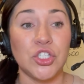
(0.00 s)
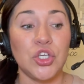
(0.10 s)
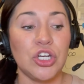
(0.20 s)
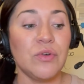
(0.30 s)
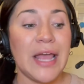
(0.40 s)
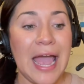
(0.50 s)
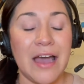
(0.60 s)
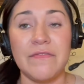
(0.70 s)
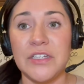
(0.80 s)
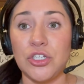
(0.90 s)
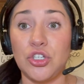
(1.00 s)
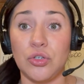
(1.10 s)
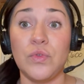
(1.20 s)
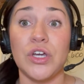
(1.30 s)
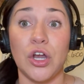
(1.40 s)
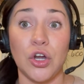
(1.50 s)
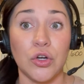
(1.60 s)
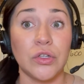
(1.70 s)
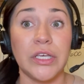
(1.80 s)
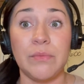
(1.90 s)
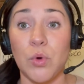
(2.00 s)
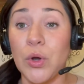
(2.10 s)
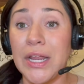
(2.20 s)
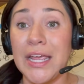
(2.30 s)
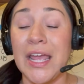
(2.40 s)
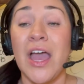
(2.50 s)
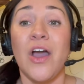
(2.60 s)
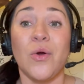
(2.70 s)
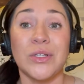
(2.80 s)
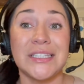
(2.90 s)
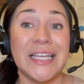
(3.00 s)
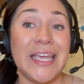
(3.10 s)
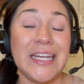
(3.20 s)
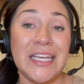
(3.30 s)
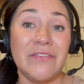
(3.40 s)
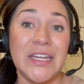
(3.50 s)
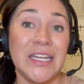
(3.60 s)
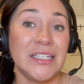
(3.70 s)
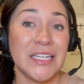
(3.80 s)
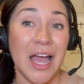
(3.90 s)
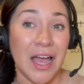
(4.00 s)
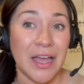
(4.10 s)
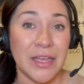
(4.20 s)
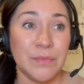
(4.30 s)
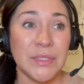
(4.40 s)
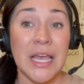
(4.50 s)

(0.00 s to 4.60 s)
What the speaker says: So you don't have to do the early morning or late evening times.